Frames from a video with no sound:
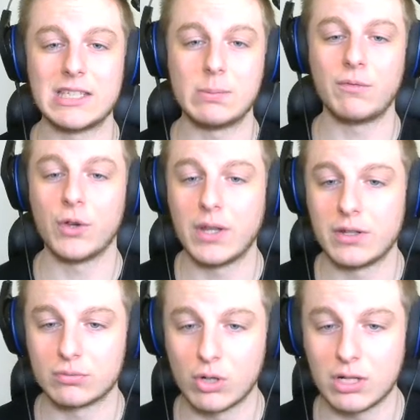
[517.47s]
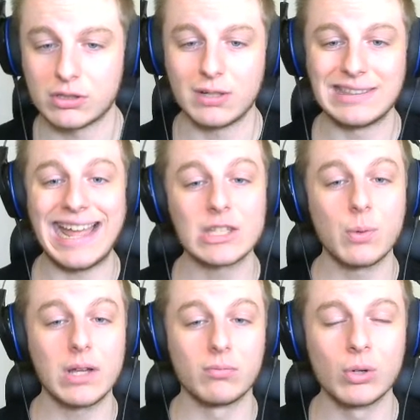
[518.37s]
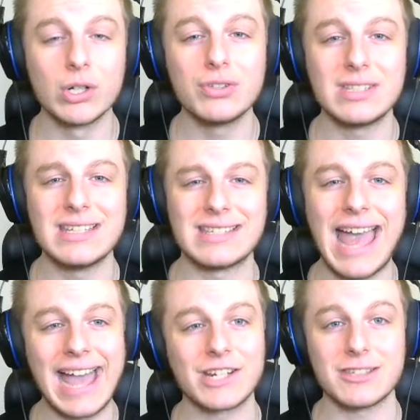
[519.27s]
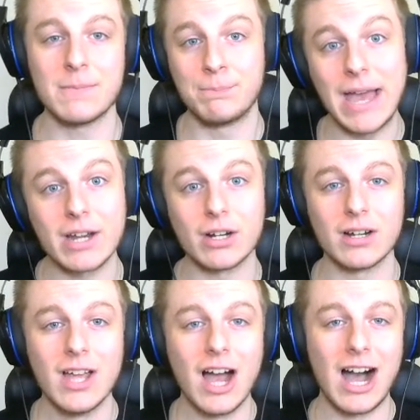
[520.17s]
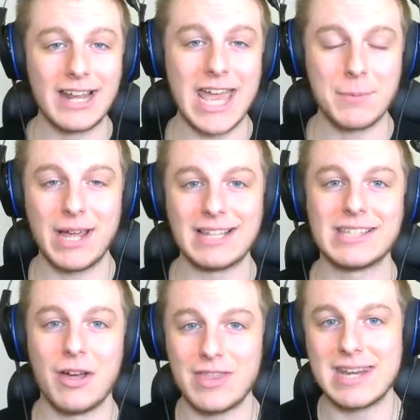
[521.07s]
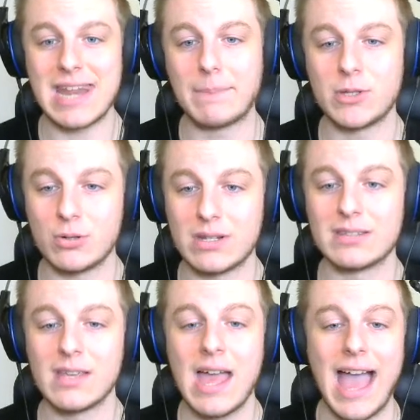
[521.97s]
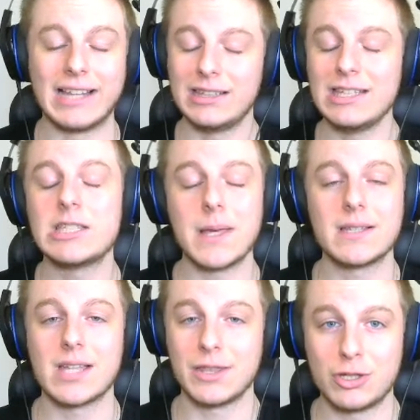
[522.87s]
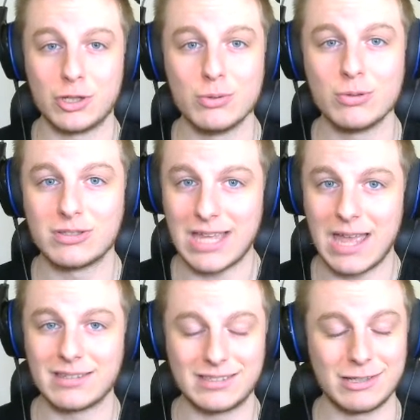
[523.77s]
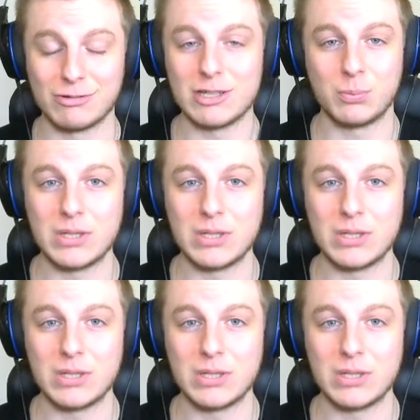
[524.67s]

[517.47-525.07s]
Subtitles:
to be filled on this roster. And that's why Royalty is actually better on NYSL than Neptune is, at least based on the 2 series we